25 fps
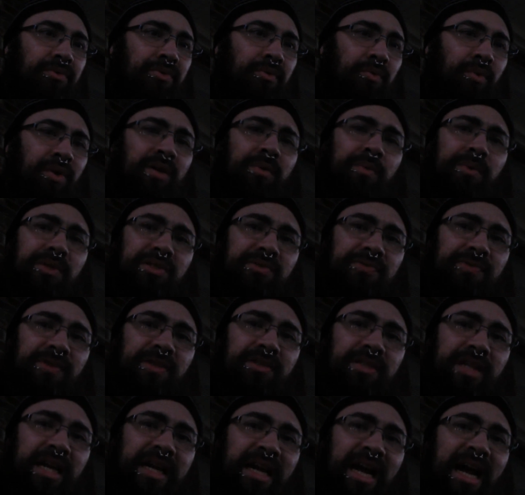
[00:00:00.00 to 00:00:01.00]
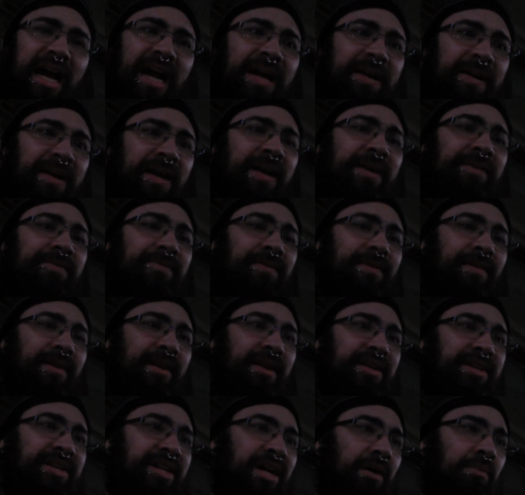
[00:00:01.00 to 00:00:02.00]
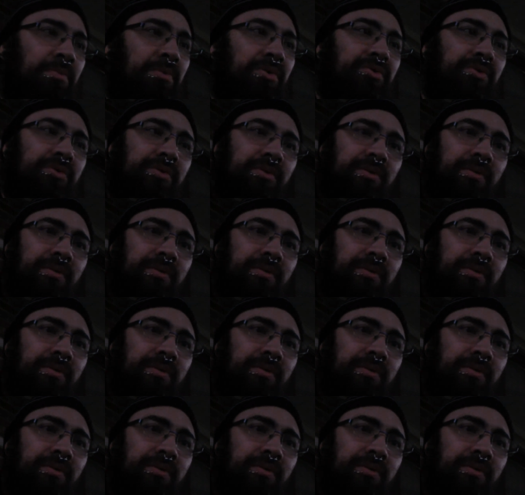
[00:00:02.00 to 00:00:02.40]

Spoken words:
what almost feels like I have doubled